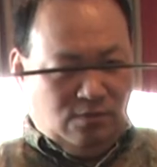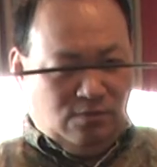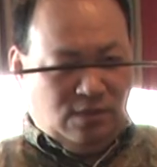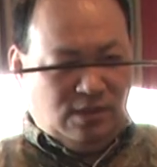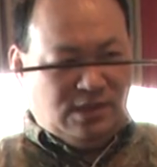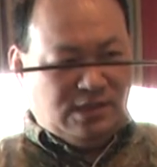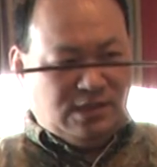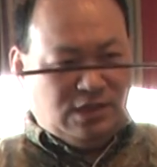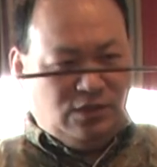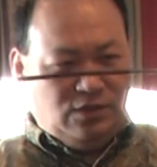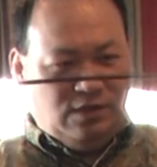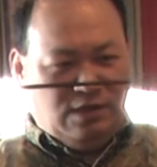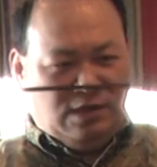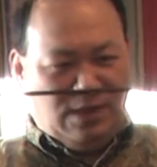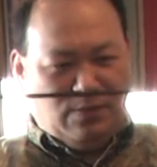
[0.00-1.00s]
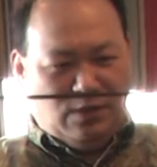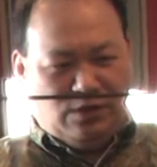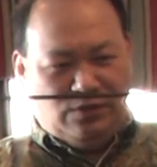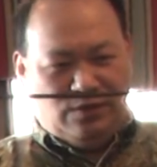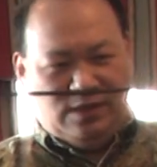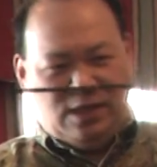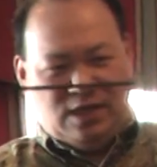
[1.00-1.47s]
What does it do? You keep on
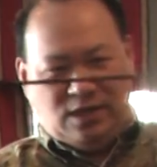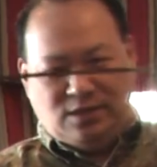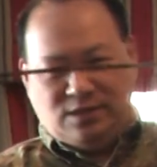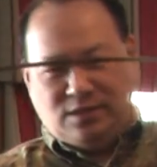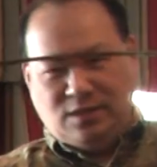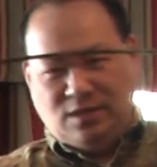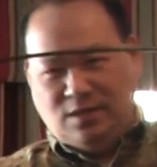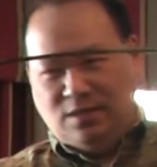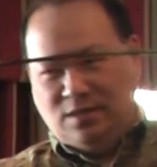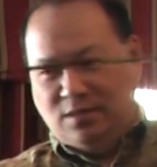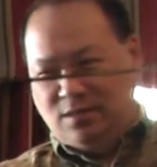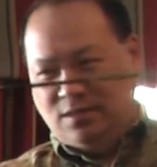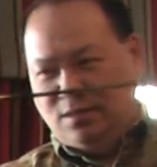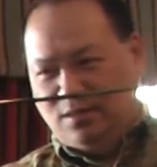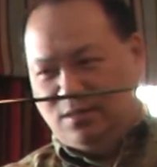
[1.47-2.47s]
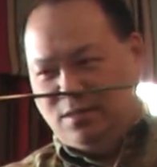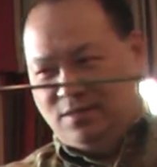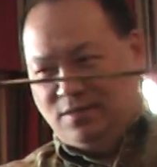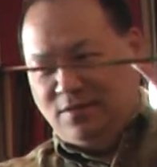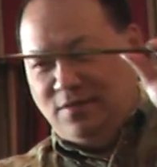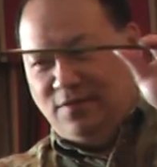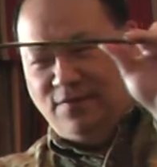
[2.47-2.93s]
doing this
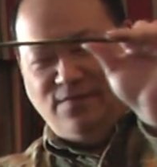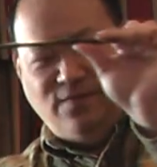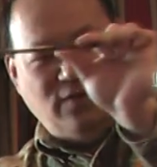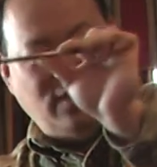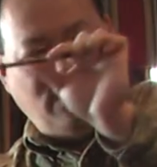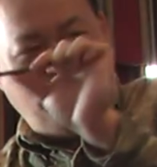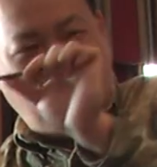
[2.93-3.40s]
for the